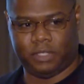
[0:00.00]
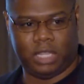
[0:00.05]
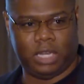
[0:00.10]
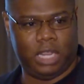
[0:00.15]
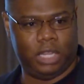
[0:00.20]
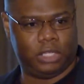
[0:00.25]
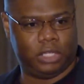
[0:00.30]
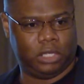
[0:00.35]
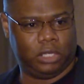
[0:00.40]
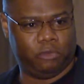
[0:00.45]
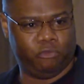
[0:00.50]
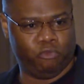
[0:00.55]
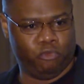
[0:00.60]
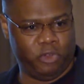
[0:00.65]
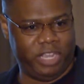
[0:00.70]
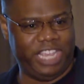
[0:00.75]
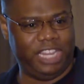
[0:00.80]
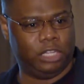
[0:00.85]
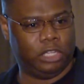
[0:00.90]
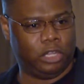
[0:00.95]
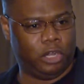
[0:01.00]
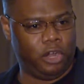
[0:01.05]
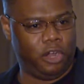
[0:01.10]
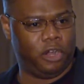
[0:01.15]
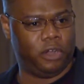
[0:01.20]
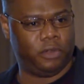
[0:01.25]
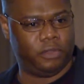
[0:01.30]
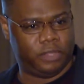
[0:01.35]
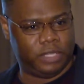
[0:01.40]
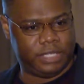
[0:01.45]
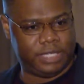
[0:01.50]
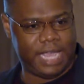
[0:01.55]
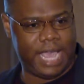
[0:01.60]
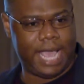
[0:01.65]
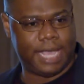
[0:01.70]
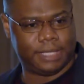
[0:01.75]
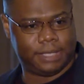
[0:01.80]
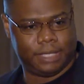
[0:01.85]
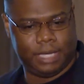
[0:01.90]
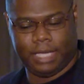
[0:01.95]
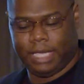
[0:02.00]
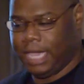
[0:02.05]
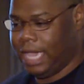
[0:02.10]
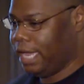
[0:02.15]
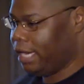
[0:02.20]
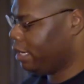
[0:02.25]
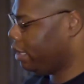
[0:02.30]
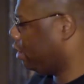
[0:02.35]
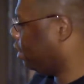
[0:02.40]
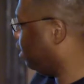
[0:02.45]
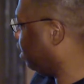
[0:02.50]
They need to relearn the task again.